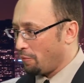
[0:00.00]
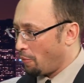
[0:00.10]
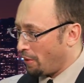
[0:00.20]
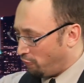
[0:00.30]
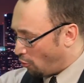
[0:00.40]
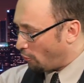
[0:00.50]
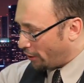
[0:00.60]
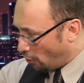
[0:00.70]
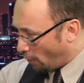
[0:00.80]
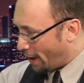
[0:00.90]
But before we
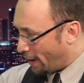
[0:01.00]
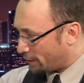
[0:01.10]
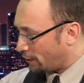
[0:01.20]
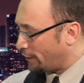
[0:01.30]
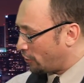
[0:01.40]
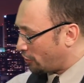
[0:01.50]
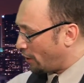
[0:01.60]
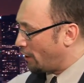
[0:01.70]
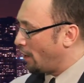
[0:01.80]
go, I asked Elisha,